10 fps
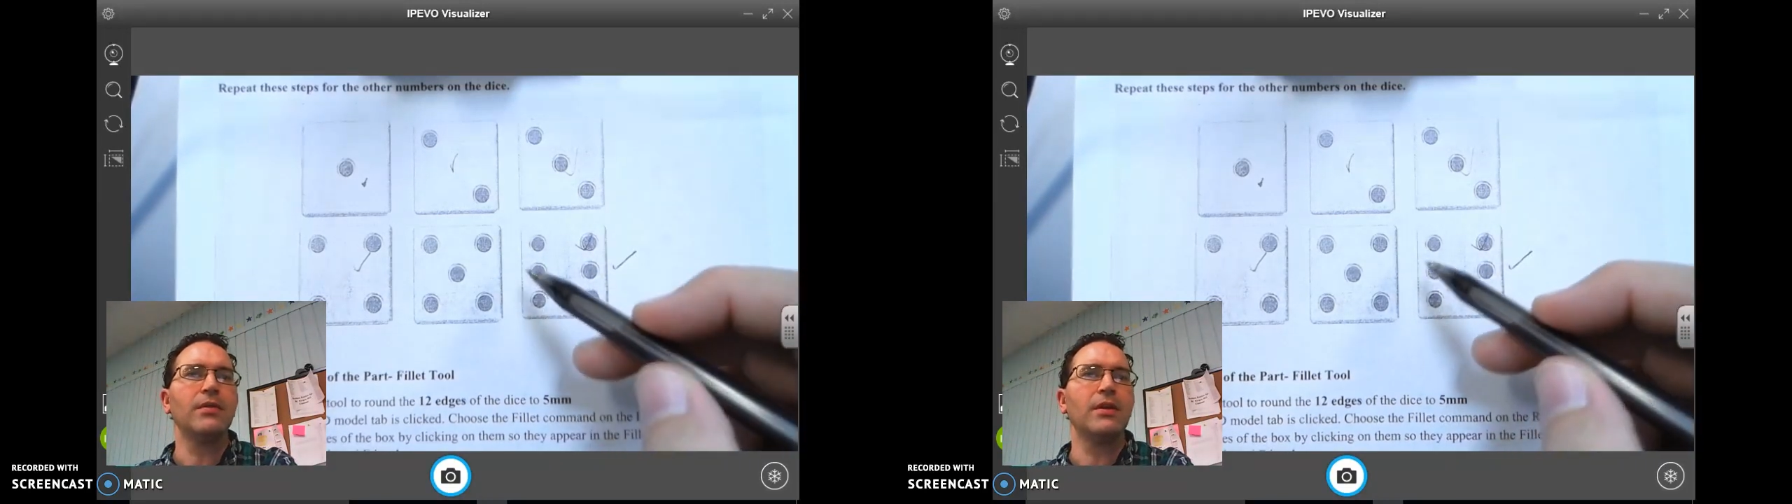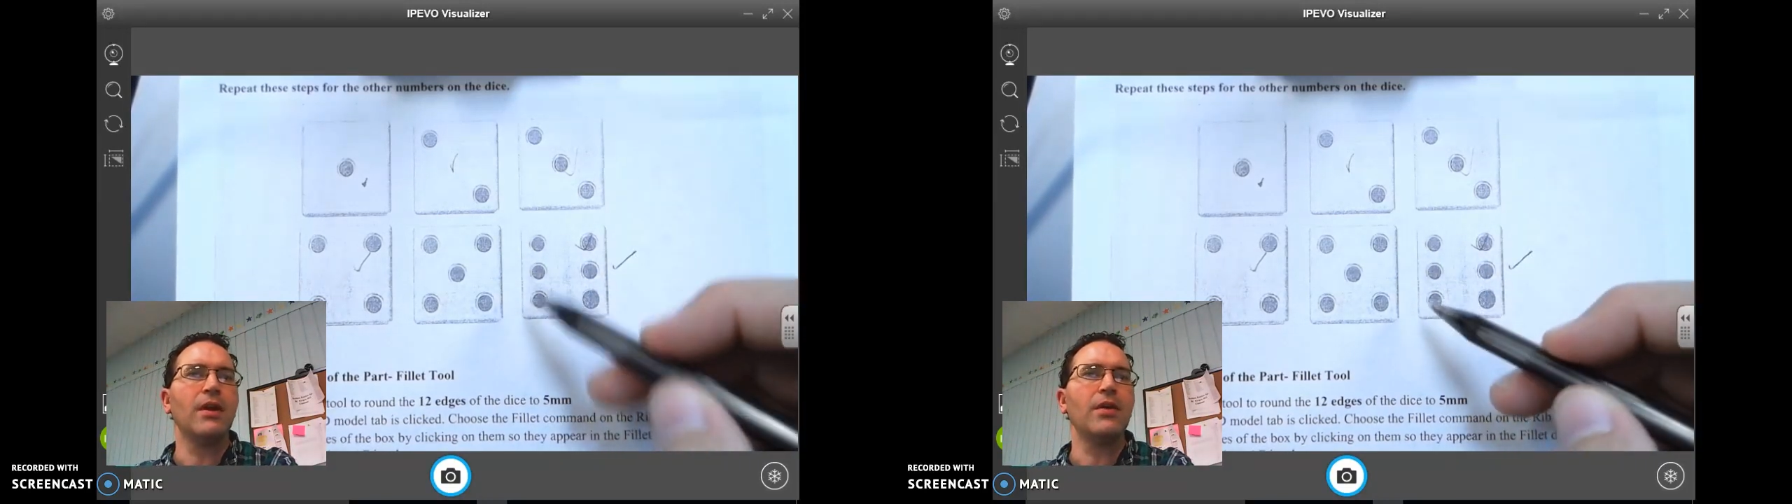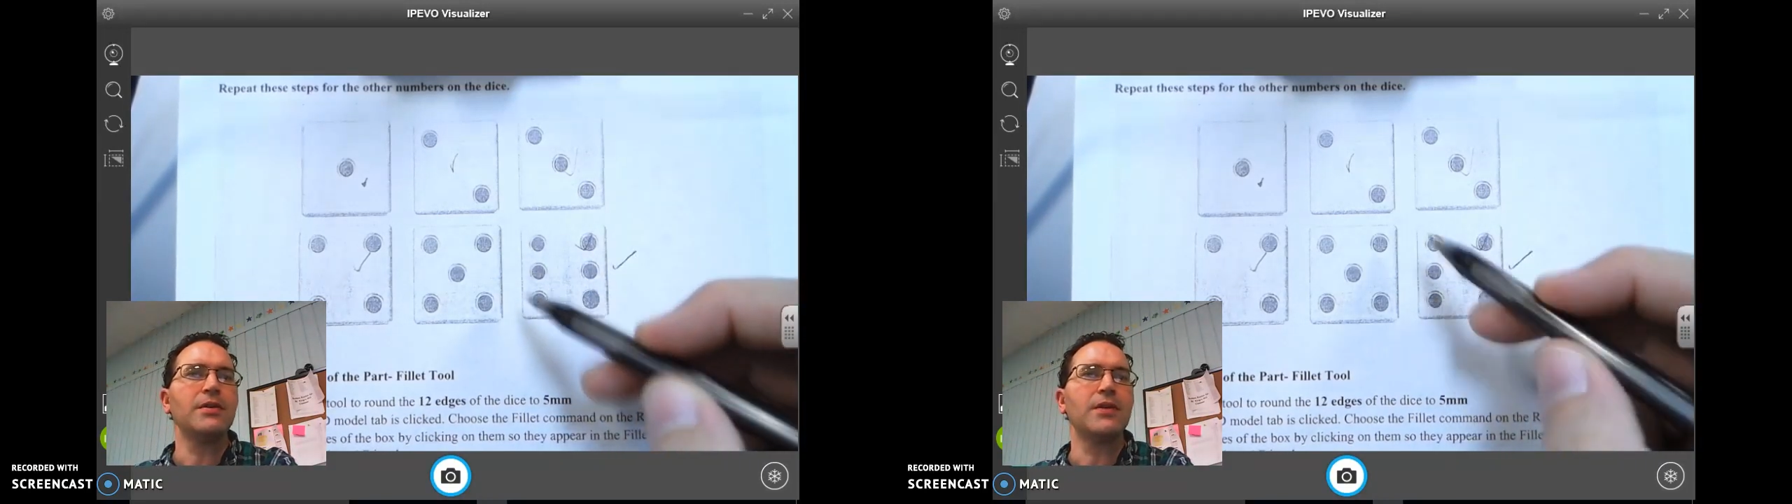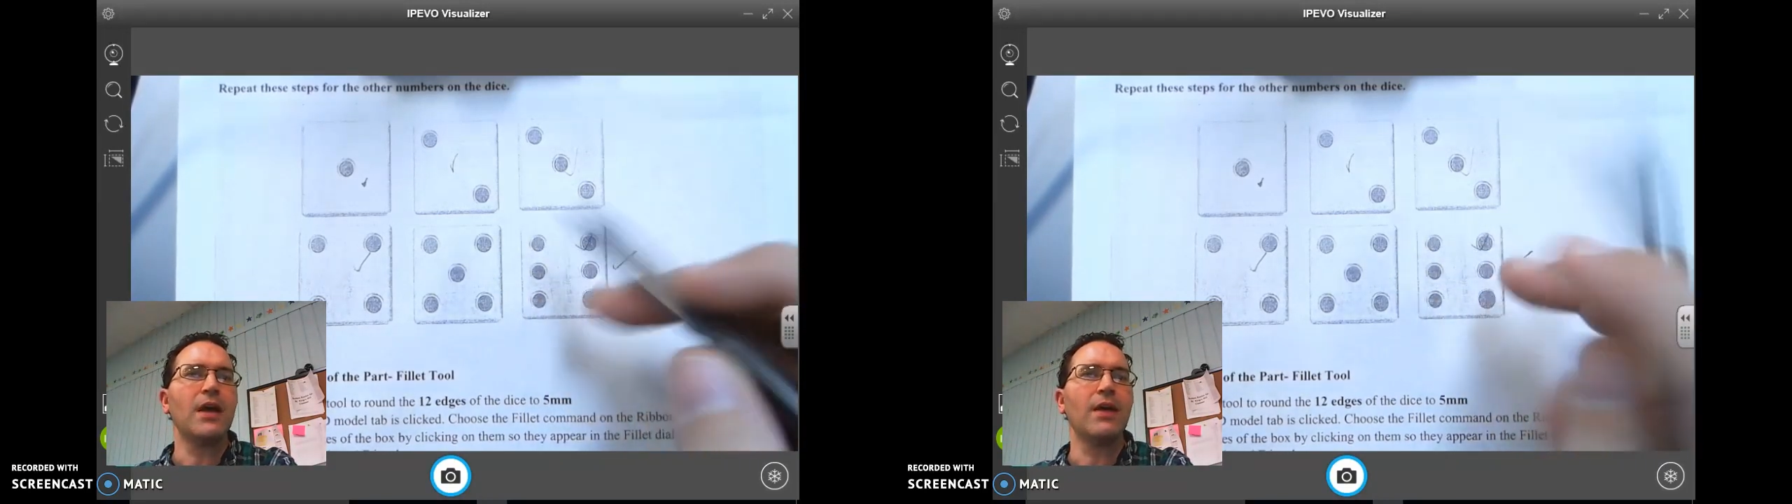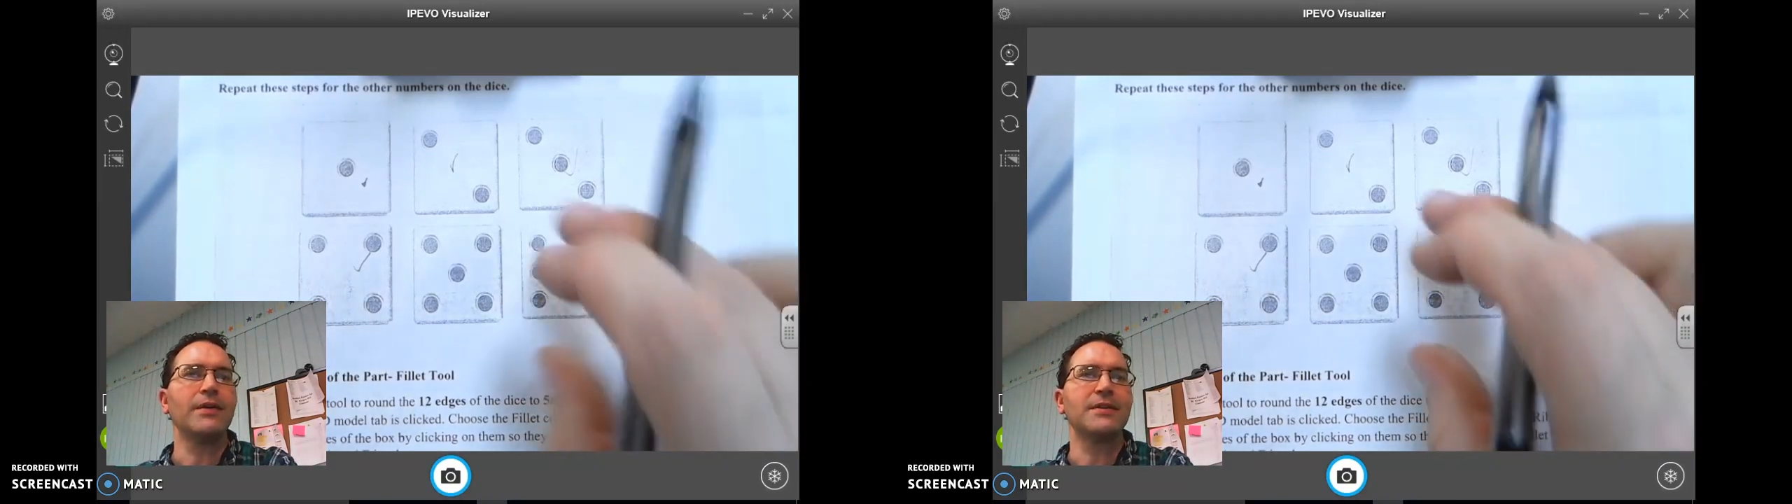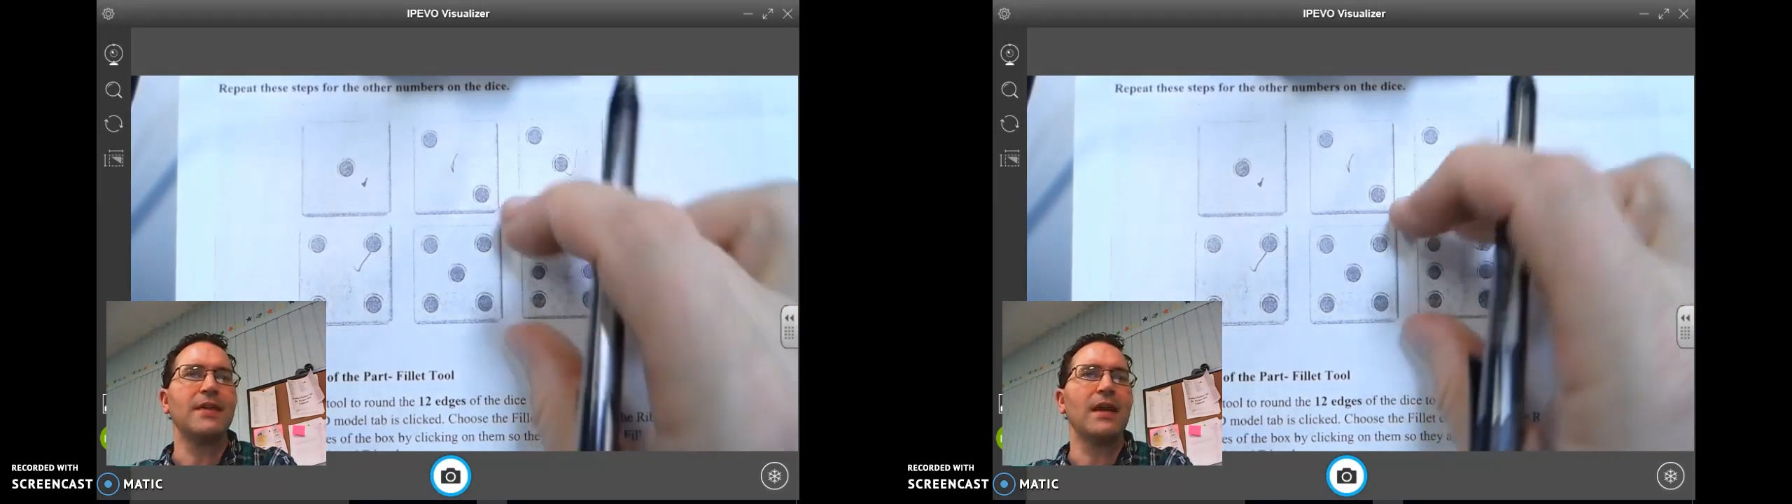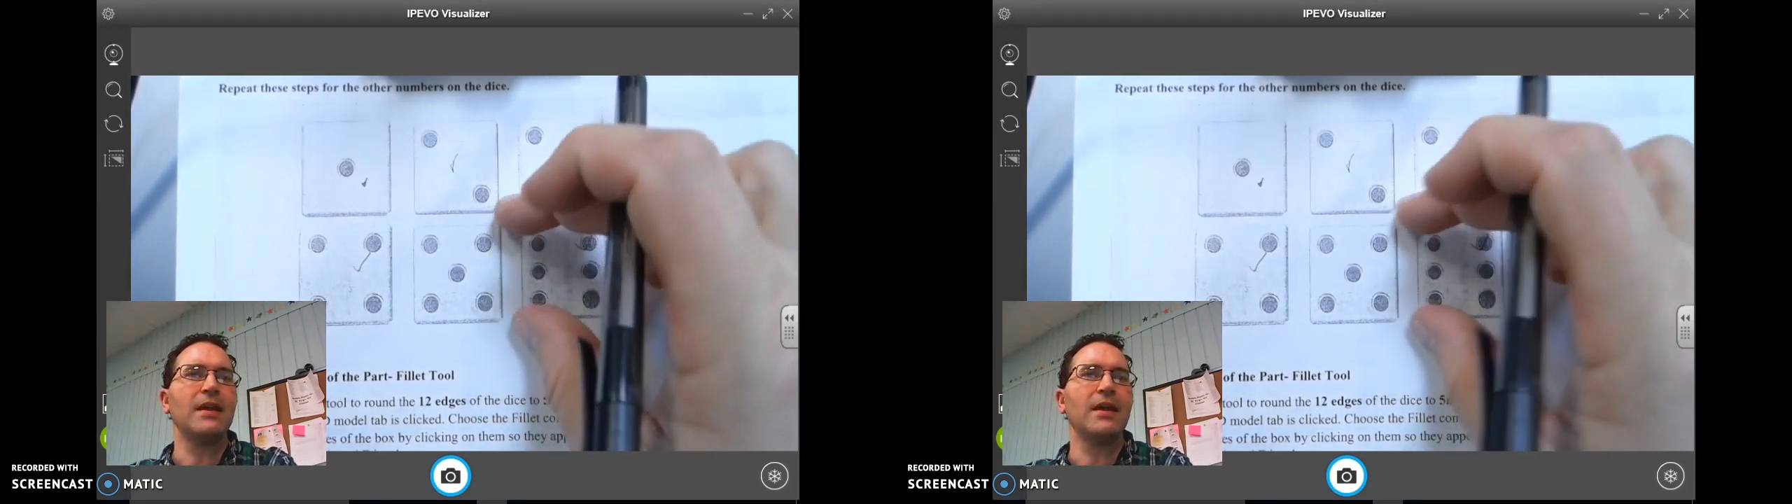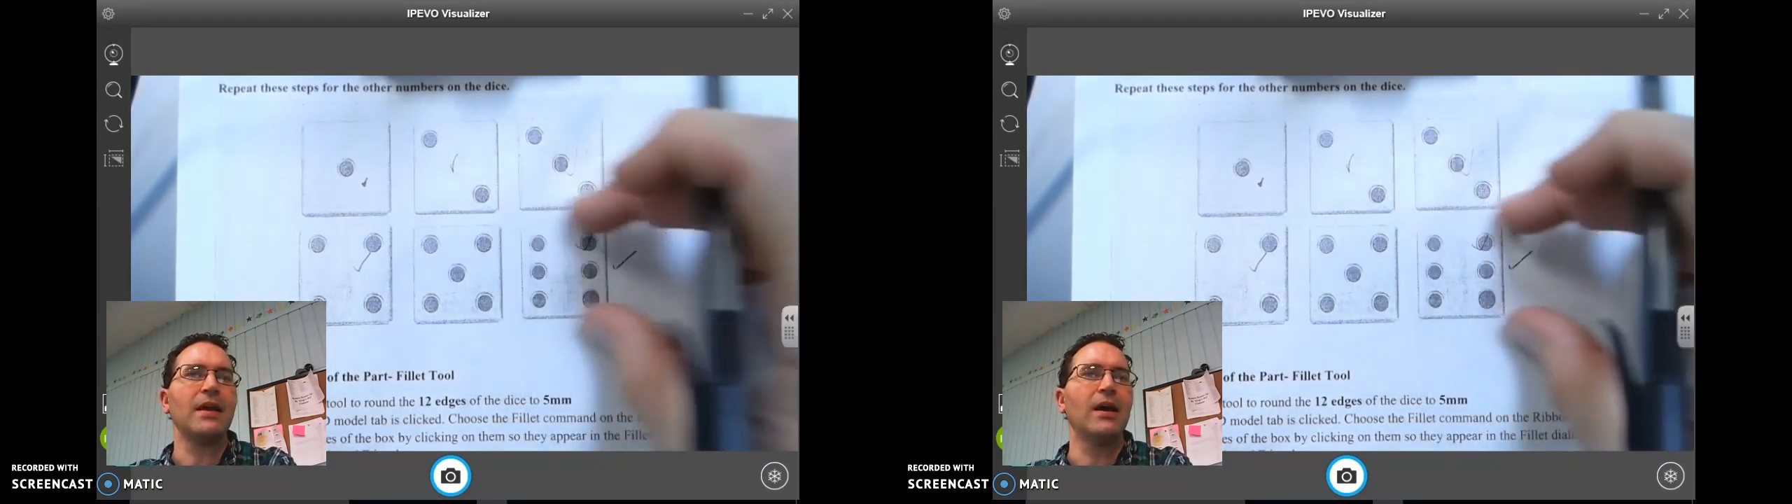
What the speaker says: And notice how it's standing